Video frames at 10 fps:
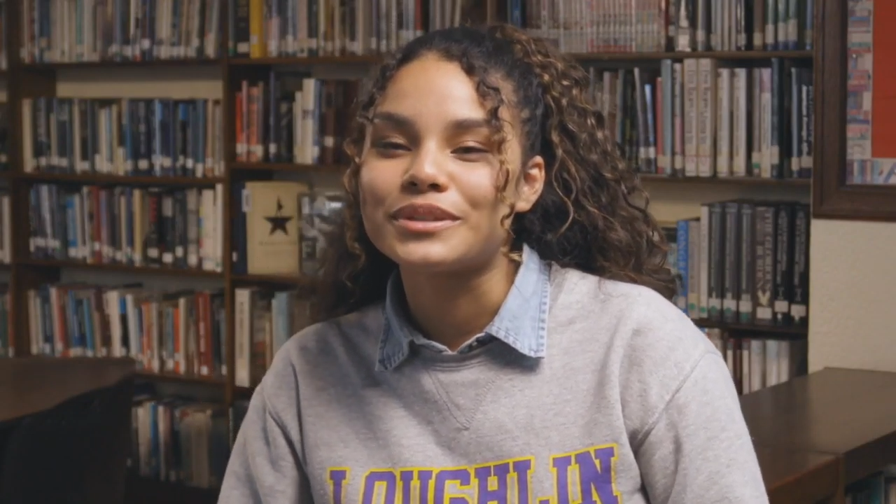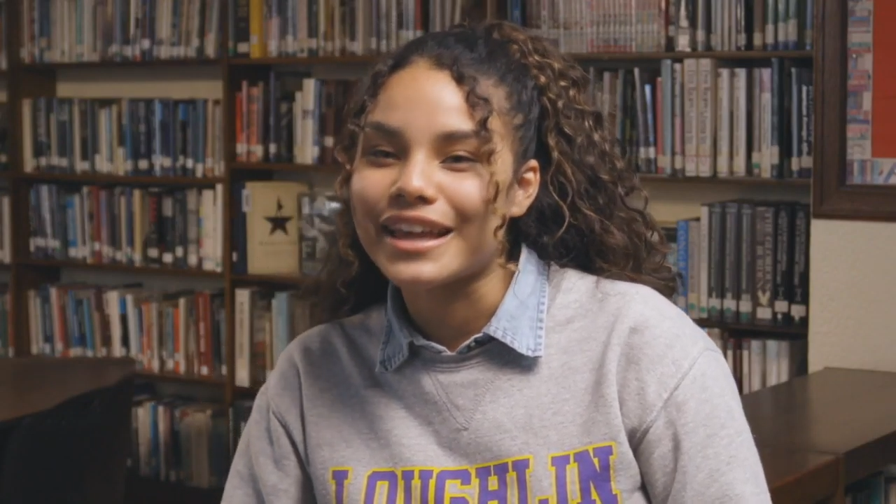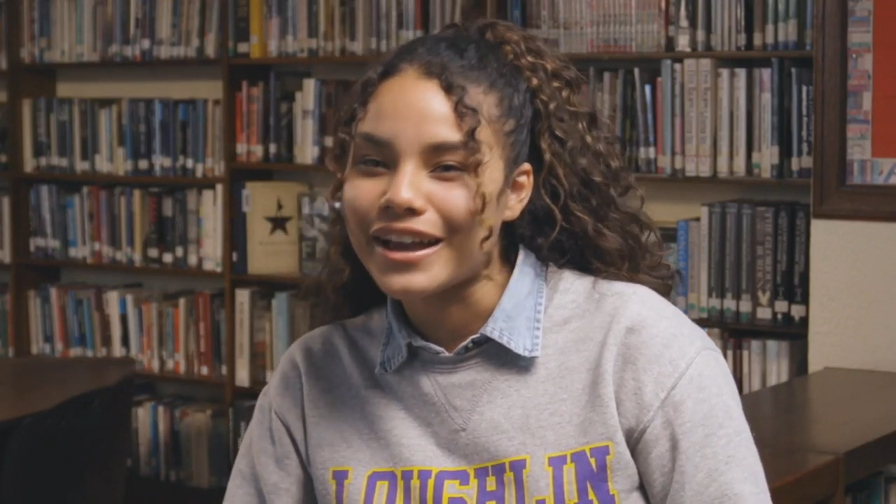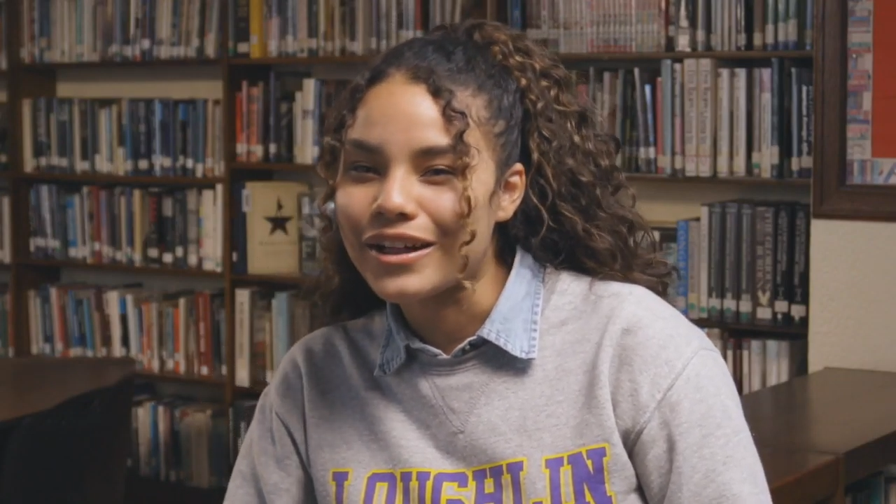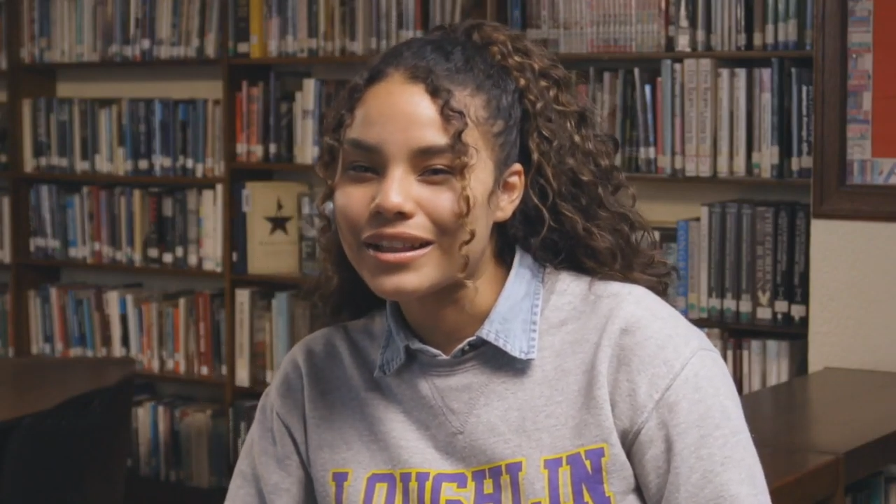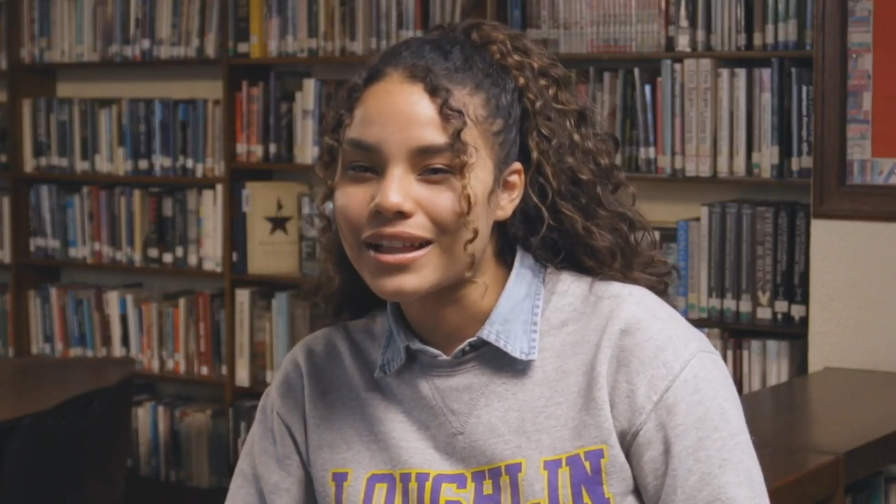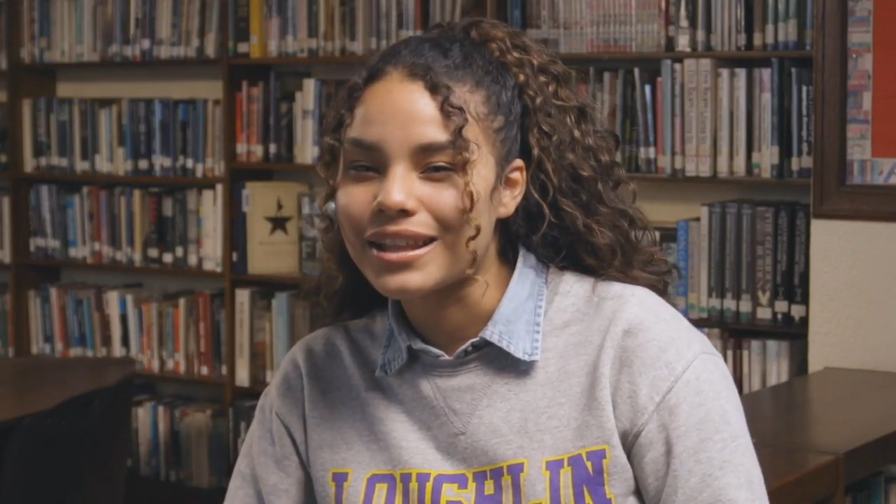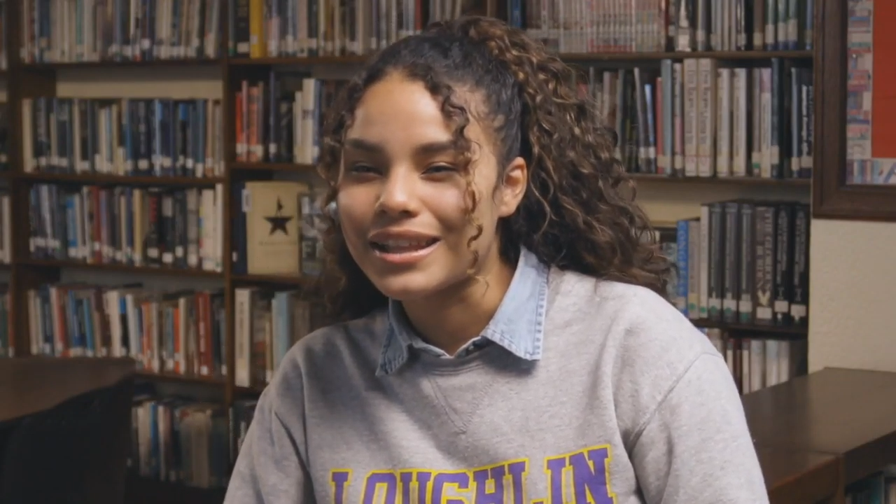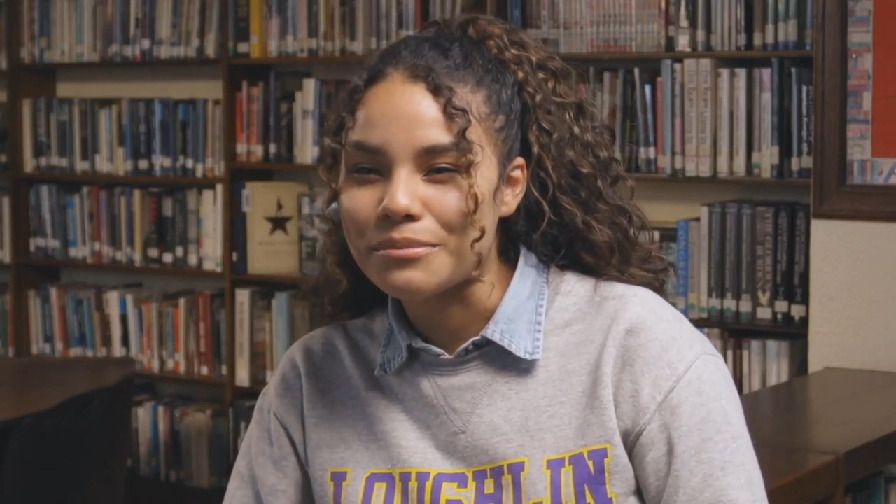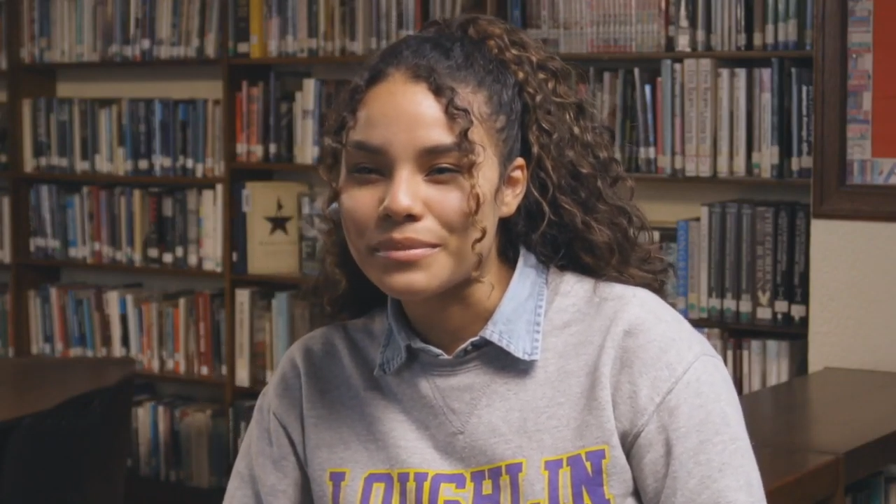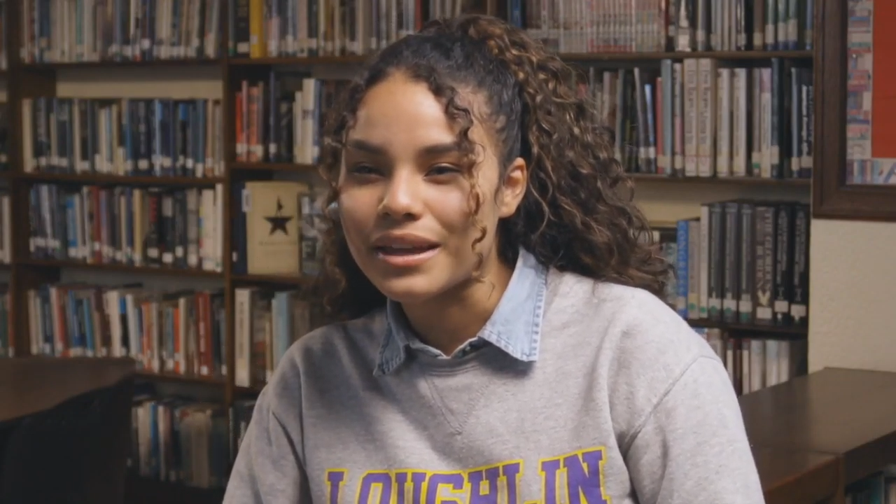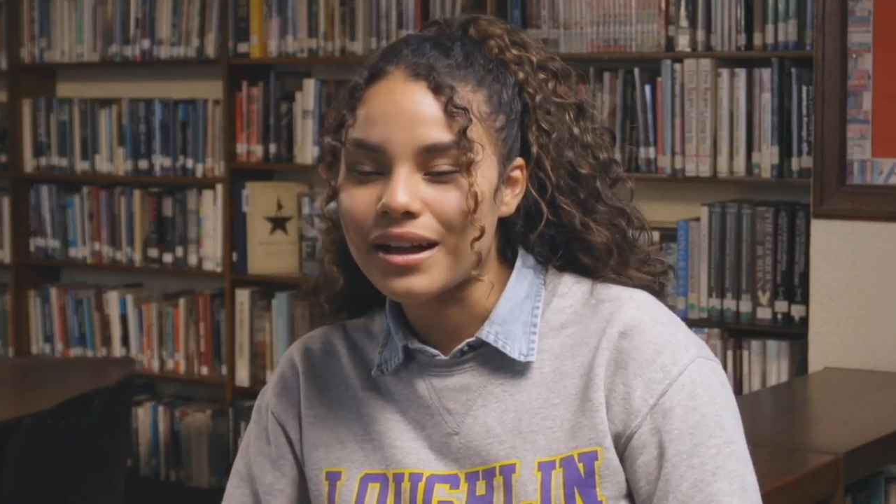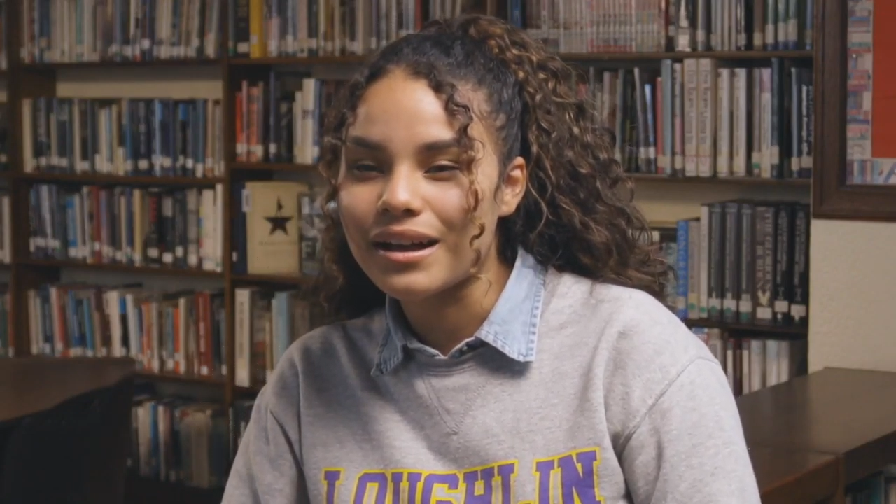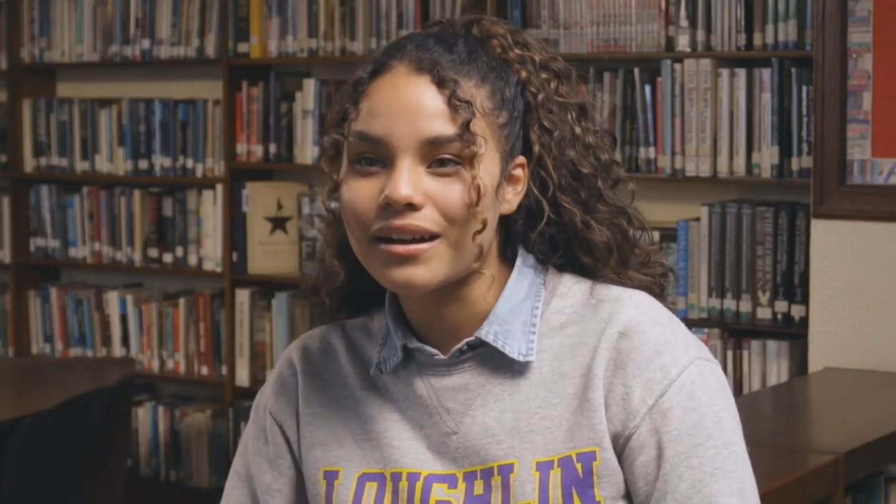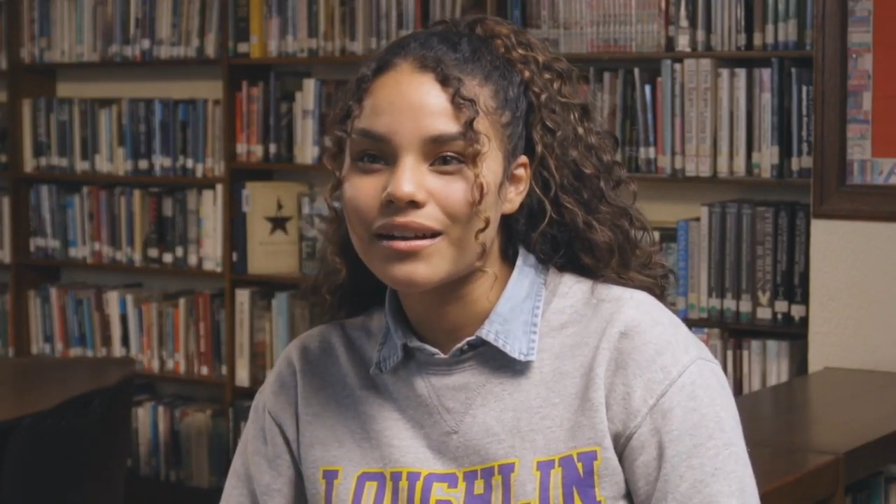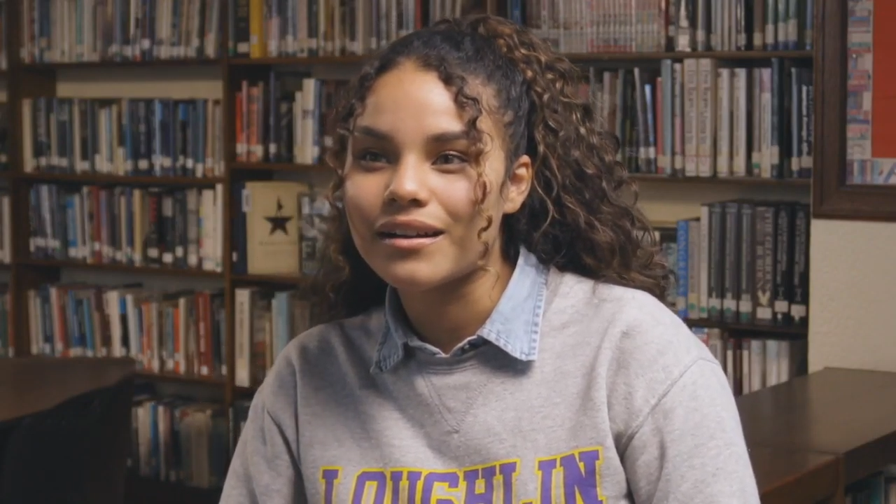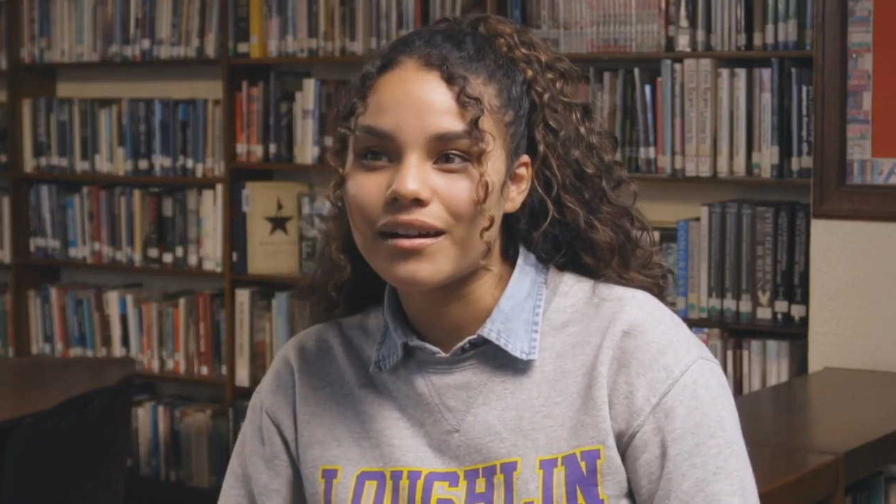Yale, Columbia,